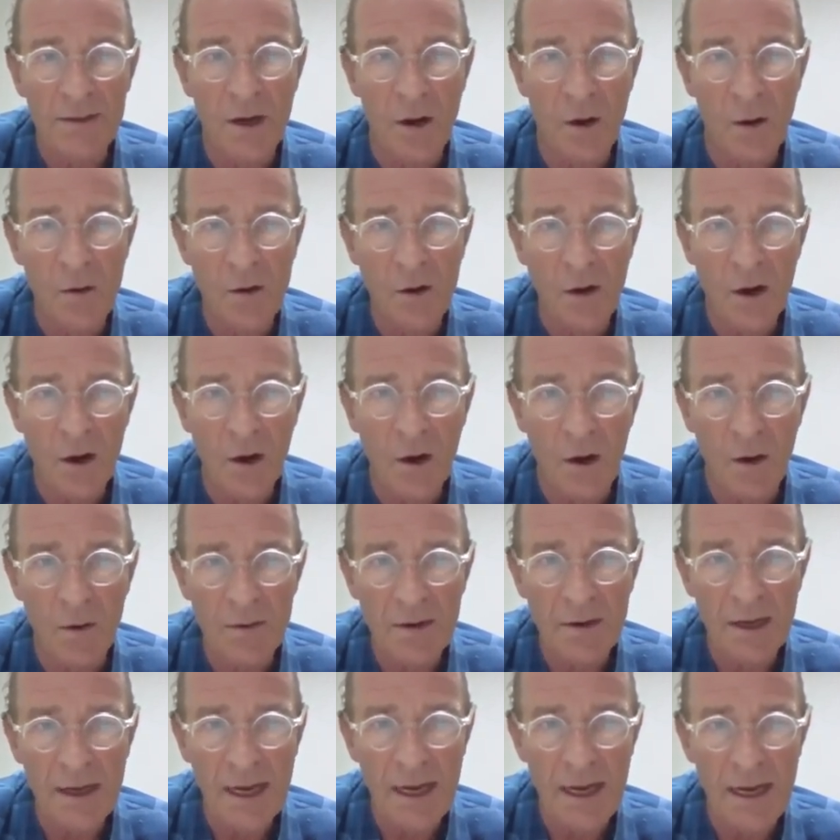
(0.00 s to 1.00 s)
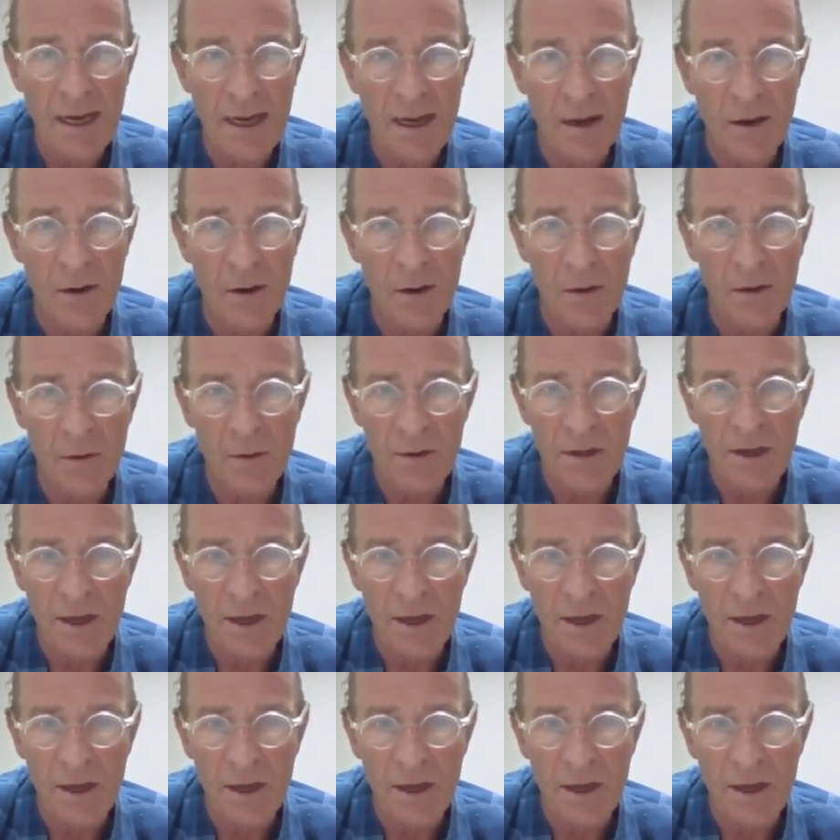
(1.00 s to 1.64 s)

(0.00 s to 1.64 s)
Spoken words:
Hong Kong, the EU,